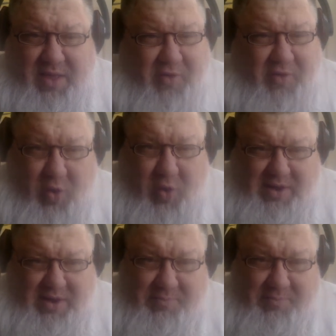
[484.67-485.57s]
if you're
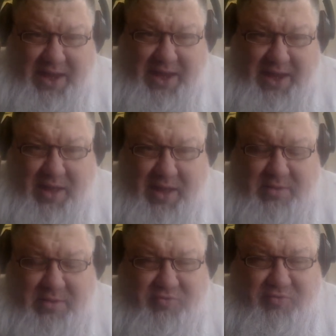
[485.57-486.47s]
going to plan
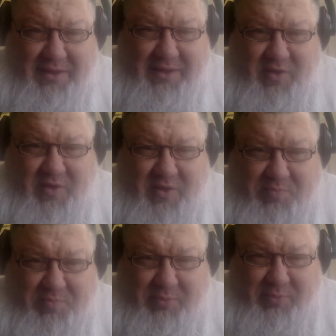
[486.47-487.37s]
on
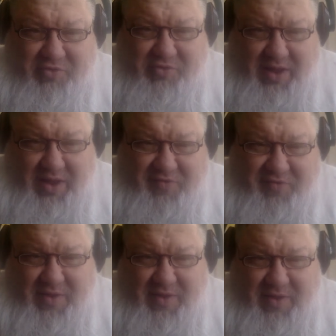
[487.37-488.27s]
driving those big rig
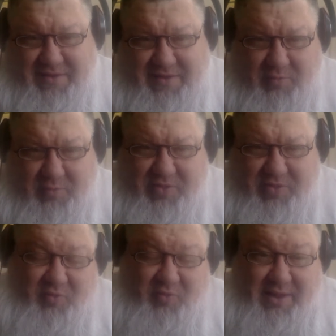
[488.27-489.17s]
trucks or the
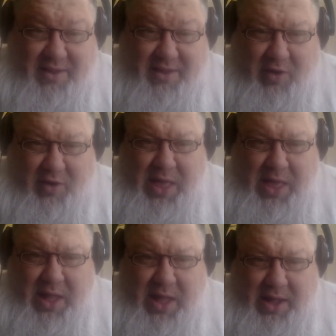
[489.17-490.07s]
18-wheelers or
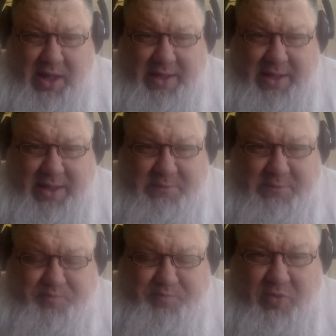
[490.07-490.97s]

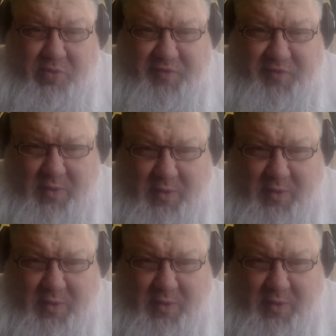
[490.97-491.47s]
whatever.